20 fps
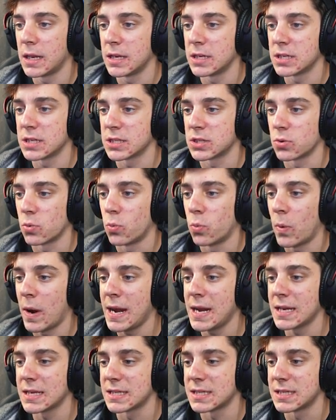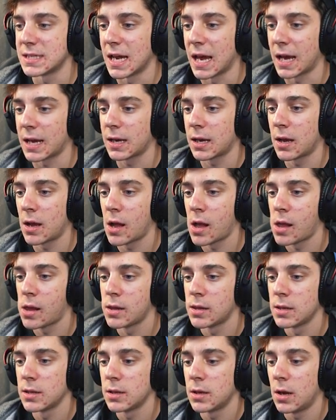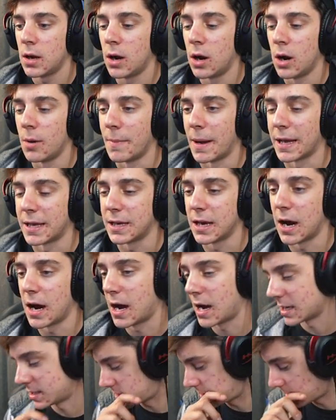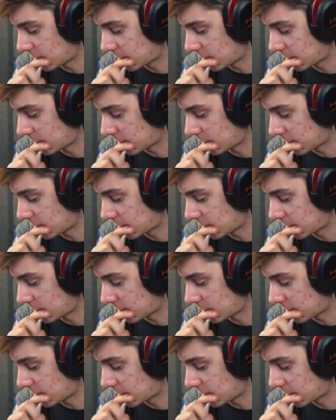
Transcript: just wait a sec? Oh my gosh.